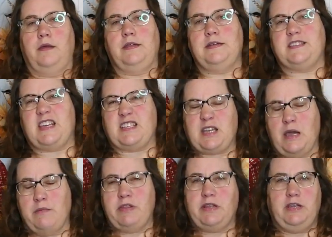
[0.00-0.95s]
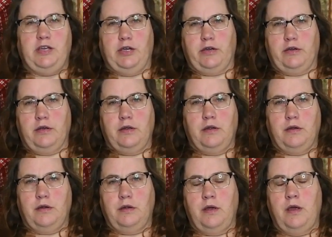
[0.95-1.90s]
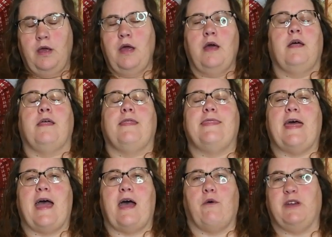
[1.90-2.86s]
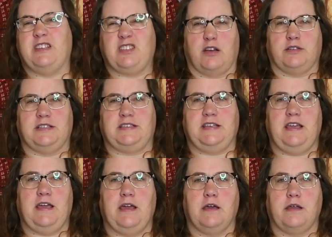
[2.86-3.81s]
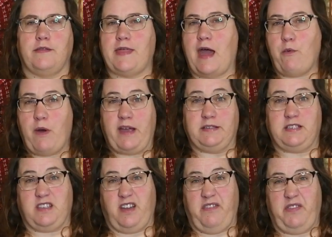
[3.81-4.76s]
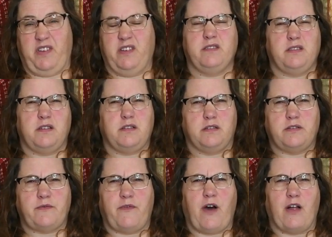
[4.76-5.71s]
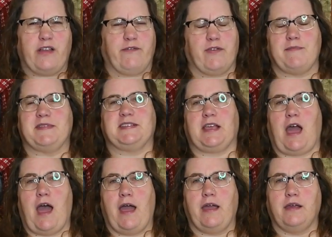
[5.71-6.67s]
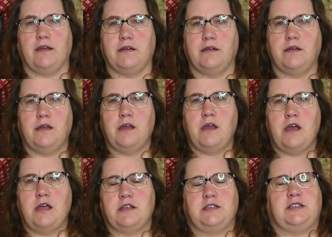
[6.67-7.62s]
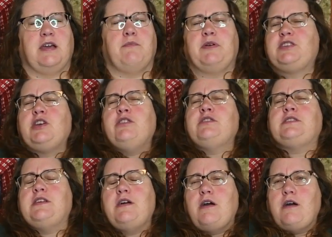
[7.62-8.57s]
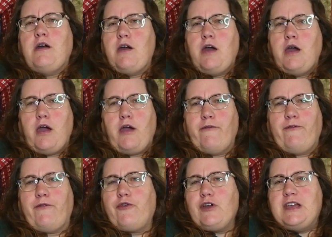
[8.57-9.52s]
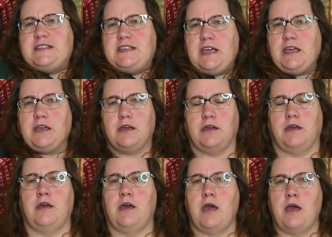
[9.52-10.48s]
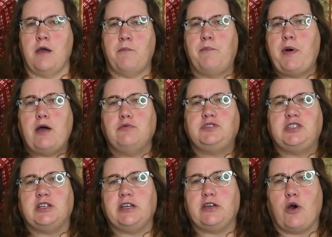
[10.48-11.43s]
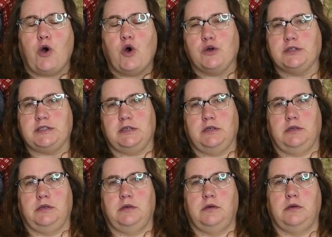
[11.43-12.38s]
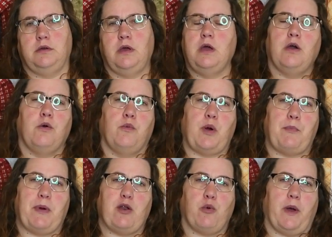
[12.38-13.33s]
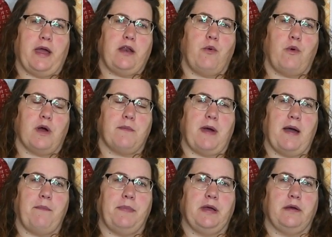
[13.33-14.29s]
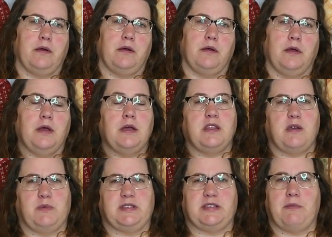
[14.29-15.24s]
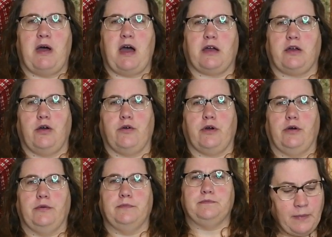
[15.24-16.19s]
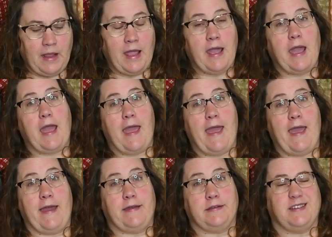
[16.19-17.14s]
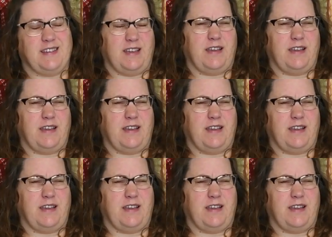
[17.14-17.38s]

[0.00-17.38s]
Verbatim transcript: is that time of the year that we start to see that white stuff falling from the sky. The temperatures are freezing, bone chilling cold. What better way to warm up than with some hot cocoa and